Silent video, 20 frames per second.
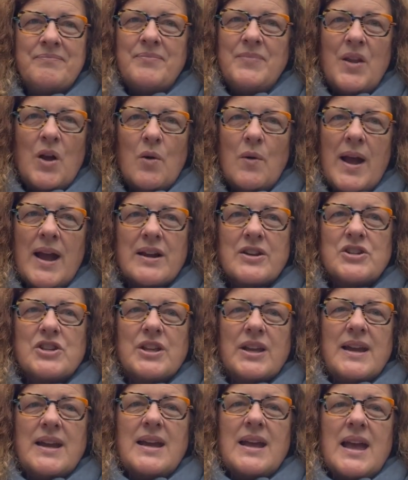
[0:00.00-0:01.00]
No,
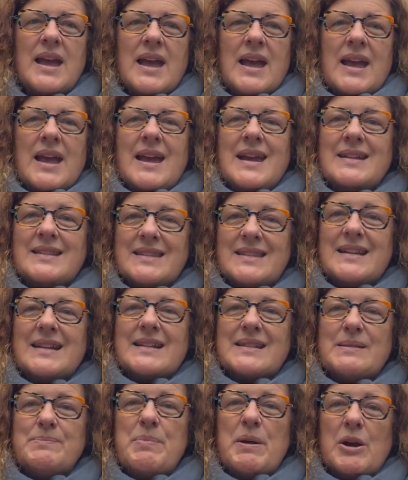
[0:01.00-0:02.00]
actually, it's an
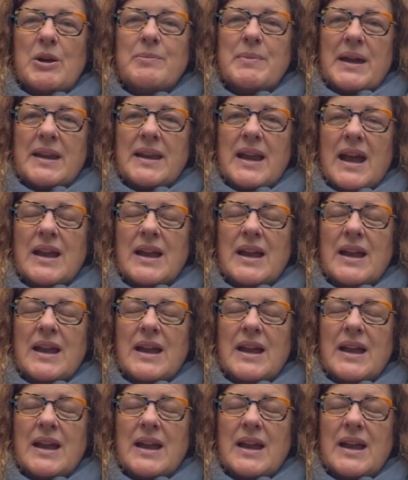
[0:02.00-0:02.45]
experiment,